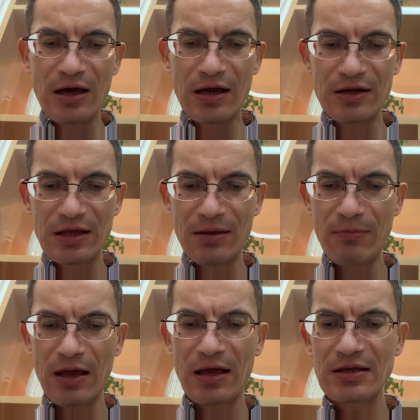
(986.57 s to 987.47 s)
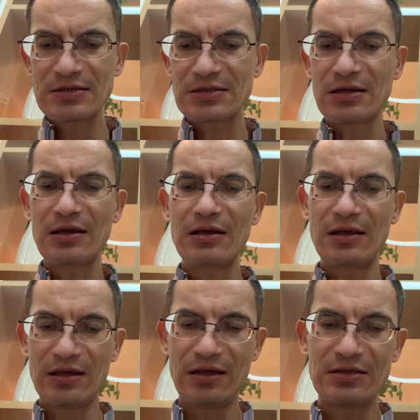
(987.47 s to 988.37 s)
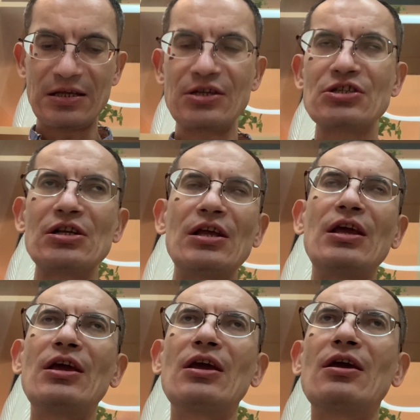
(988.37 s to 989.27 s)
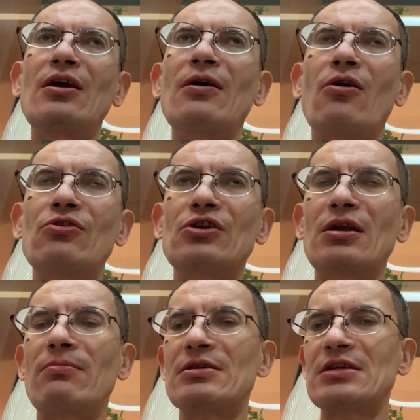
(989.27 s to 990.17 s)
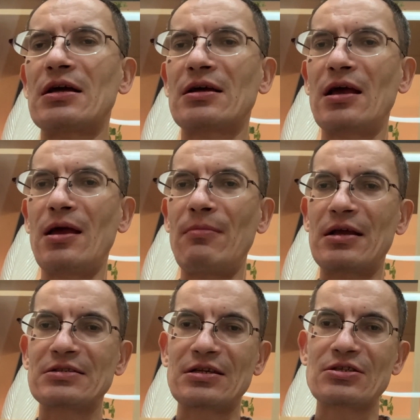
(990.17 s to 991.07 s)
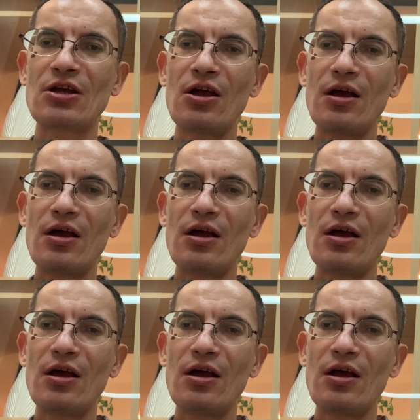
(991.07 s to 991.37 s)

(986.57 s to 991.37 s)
and he makes essentially Honoré de Balzac makes us,